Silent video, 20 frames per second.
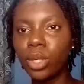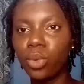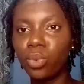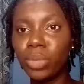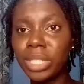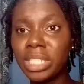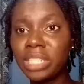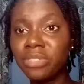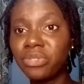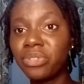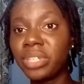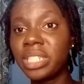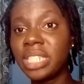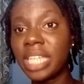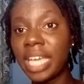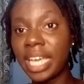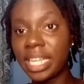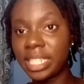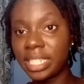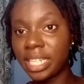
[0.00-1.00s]
with different
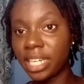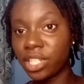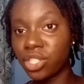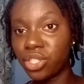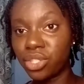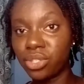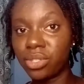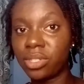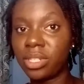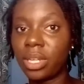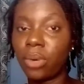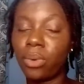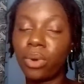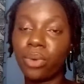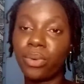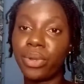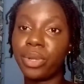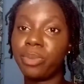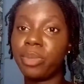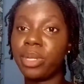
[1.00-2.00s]
hair texture that we're
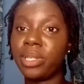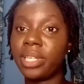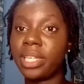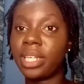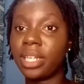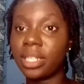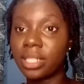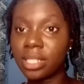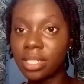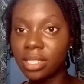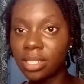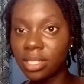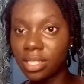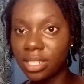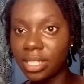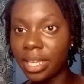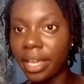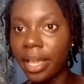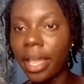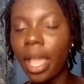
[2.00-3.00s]
going to be looking at
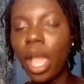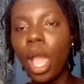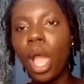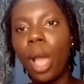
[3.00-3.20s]
today.